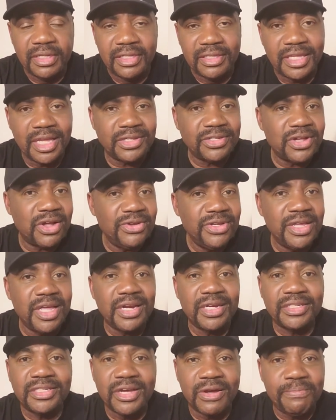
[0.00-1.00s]
That's all you got
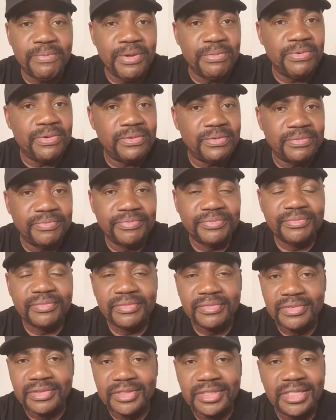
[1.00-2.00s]
to tell people.
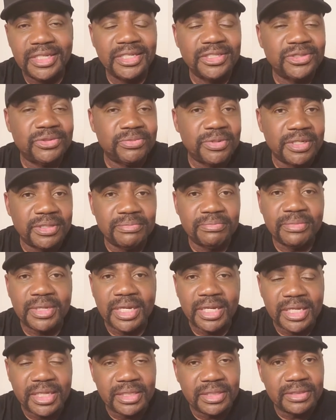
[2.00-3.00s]
It's written,
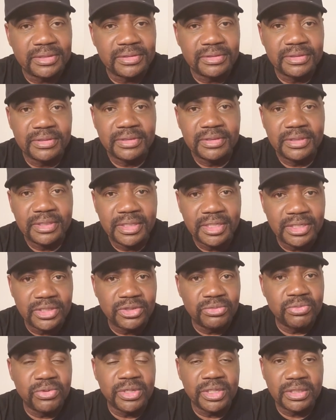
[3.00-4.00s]
man. It's
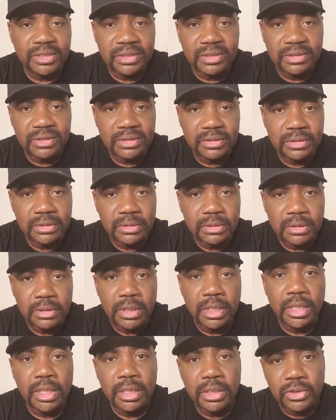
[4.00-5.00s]
written.
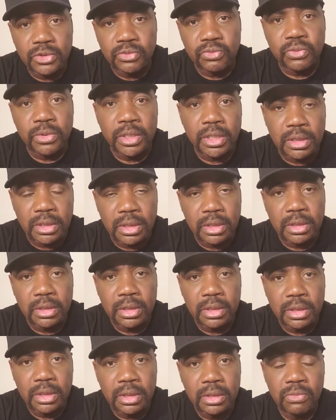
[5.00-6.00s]
It is written.
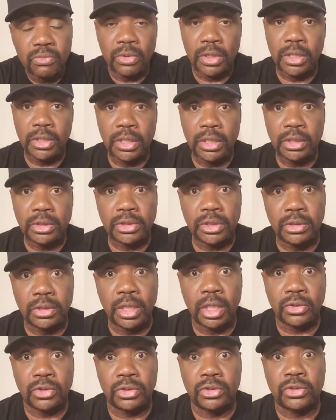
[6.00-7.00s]
What do
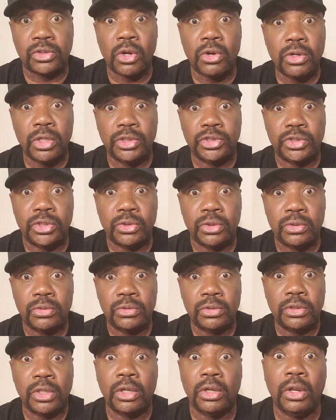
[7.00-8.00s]
the attorneys do?
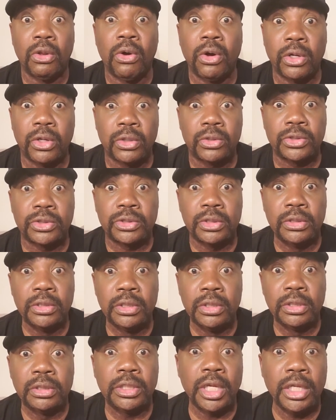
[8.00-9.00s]
The lawyers.
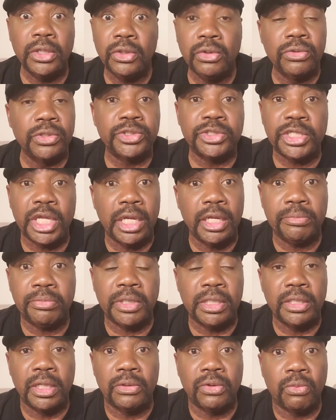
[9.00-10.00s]
They do the same
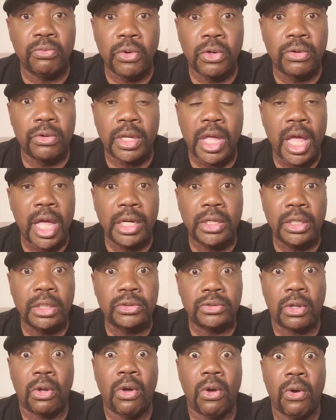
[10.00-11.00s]
thing that the word of God
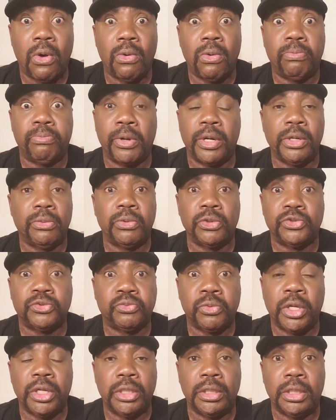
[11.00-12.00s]
does. Oh, but it was
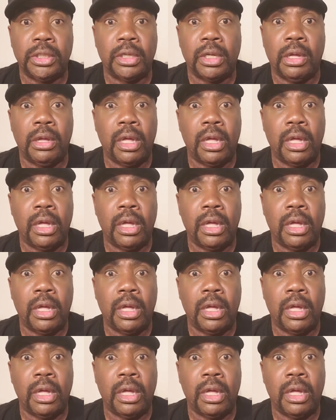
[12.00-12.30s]
written.